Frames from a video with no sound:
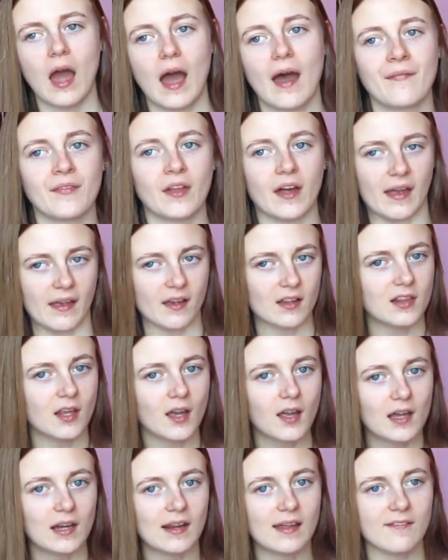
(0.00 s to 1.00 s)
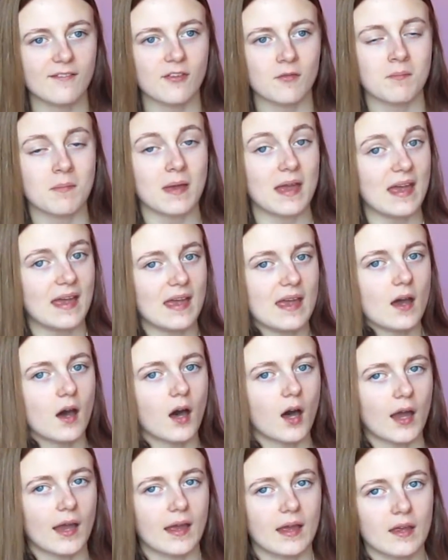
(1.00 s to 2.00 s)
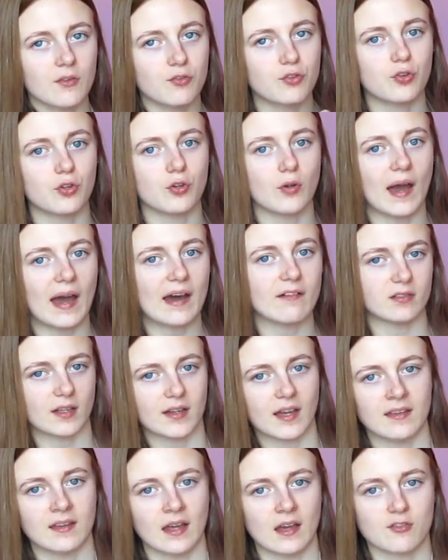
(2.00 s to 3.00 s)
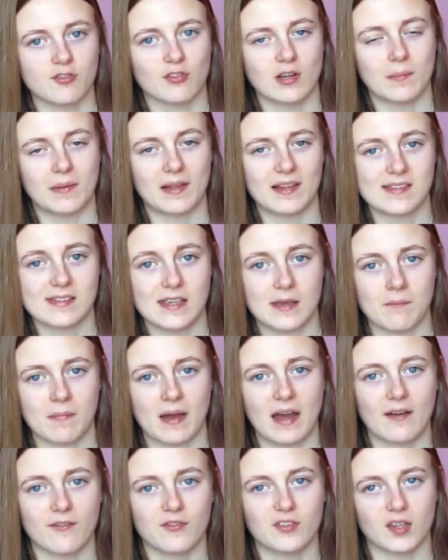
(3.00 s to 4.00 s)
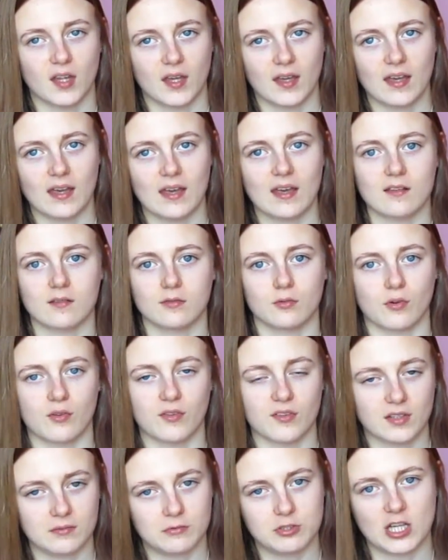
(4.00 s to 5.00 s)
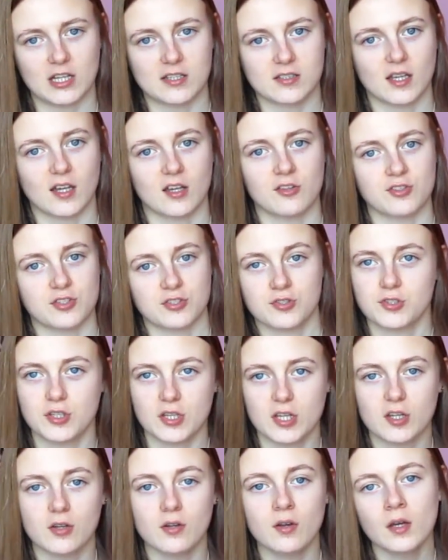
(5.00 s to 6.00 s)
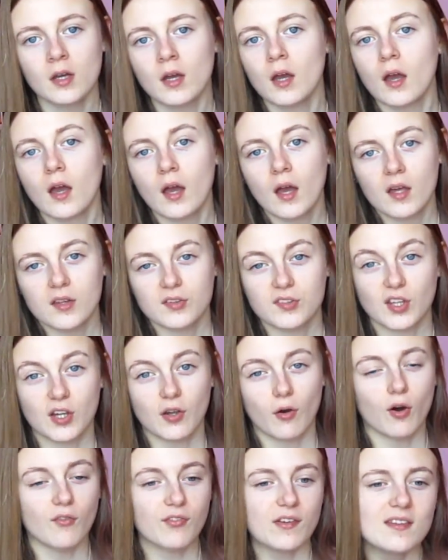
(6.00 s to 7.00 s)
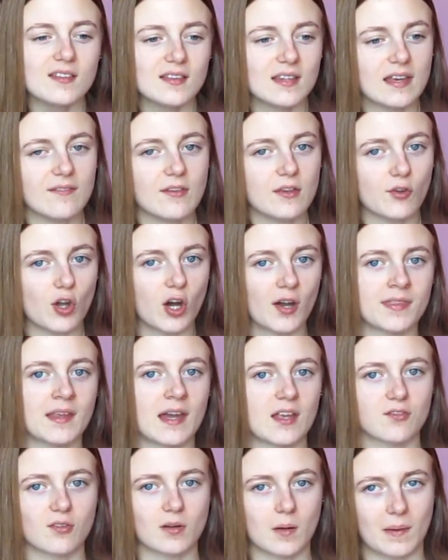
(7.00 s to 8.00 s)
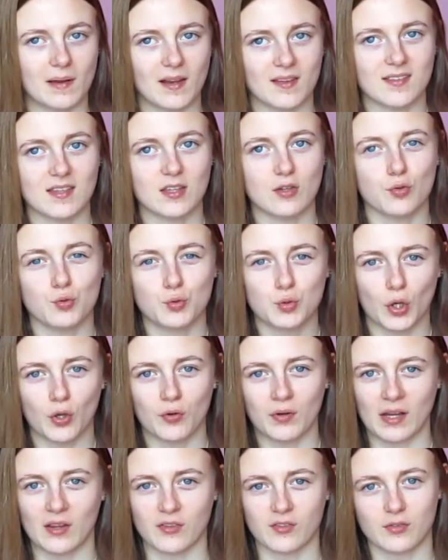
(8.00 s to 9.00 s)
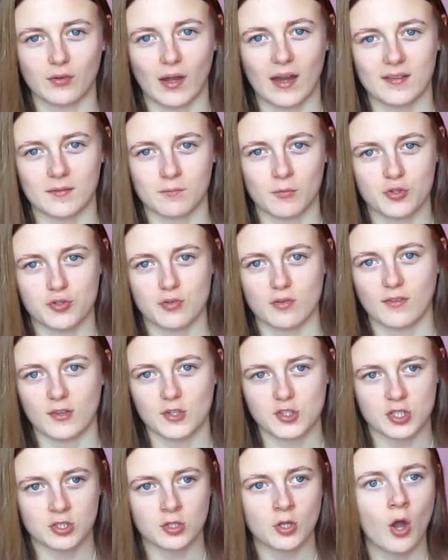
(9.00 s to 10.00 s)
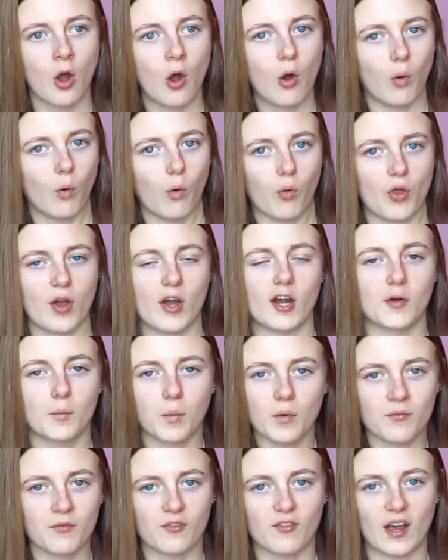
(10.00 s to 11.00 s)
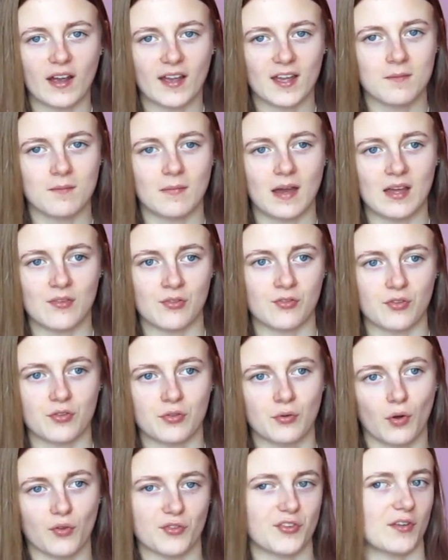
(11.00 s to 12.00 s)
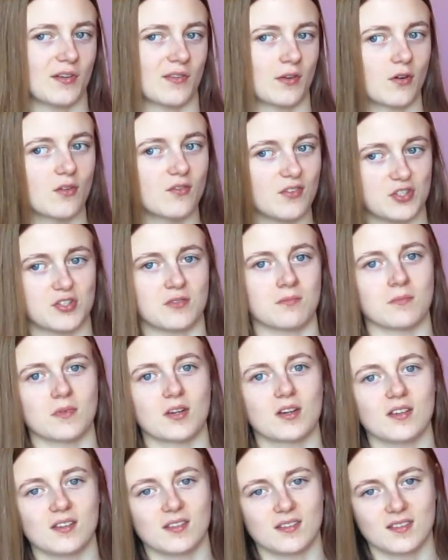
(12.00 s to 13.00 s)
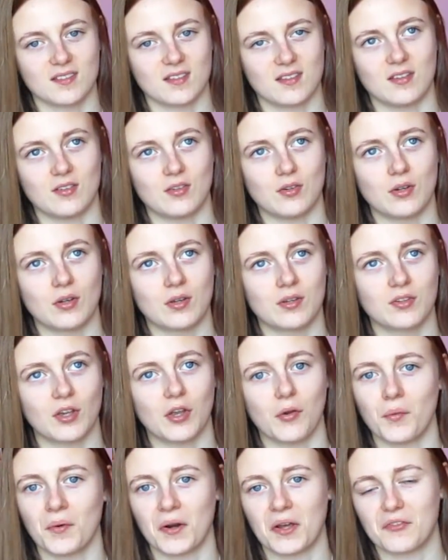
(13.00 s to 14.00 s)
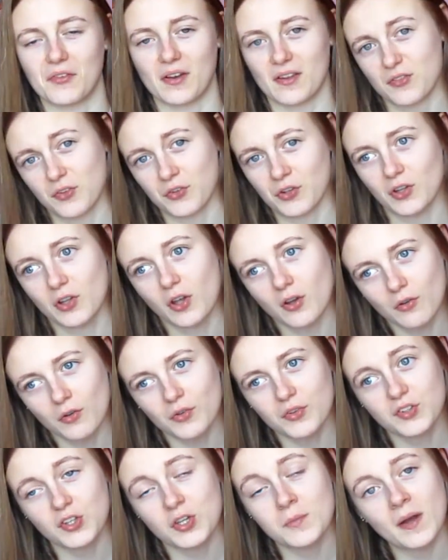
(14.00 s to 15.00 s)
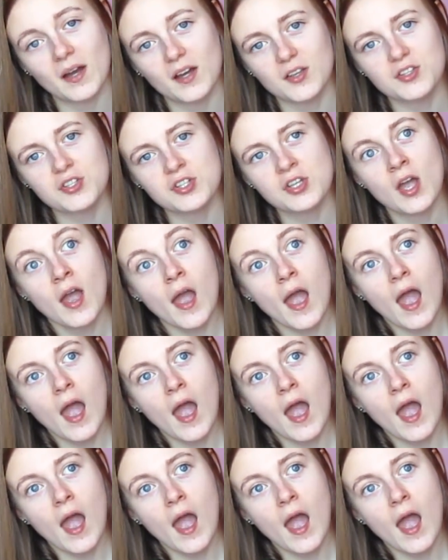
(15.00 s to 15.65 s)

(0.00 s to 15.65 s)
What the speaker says: And like, luckily for me, I do have like a natural ability in maths. Like, it is one of the subjects I can just do. So obviously if you've got a natural ability, you don't need to do as much revision, although I wouldn't recommend not doing the revision because you don't want to rest on your laurels too much,